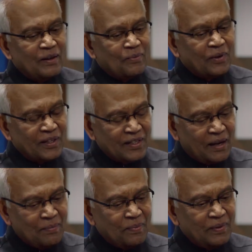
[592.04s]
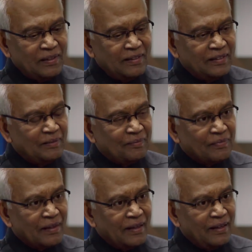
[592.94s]
For example,
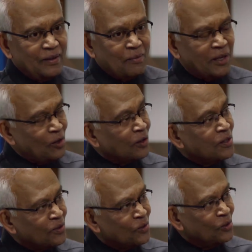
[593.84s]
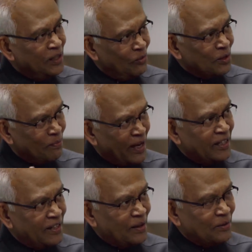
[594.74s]
my daughter Shruti was
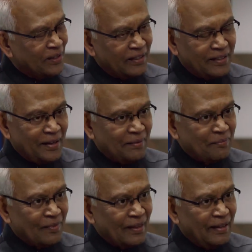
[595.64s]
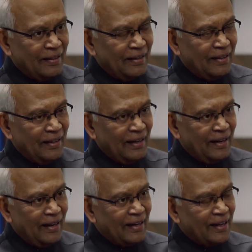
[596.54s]
married around that time,
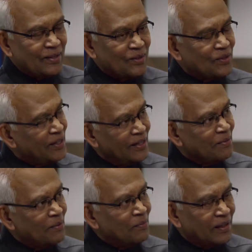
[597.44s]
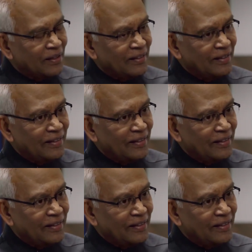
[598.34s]
and I still remember